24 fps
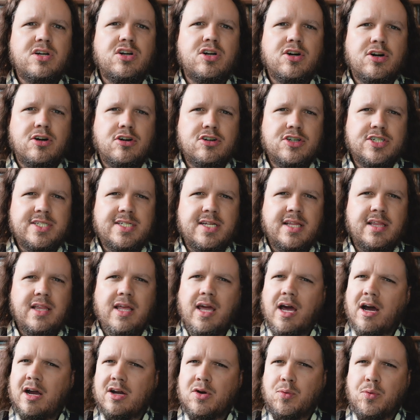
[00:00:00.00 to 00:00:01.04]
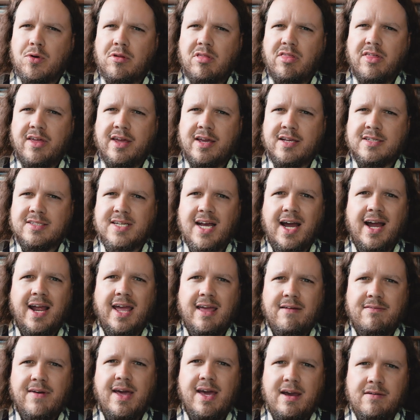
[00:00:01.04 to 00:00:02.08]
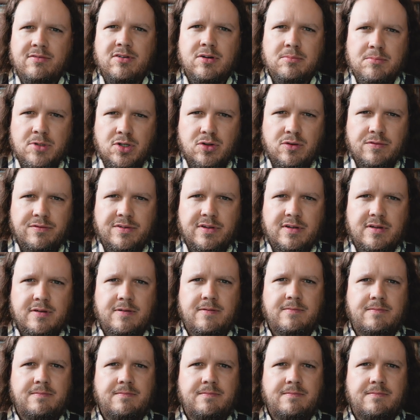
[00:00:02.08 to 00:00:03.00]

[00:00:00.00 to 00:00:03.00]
cursedly awkward things I have ever moved.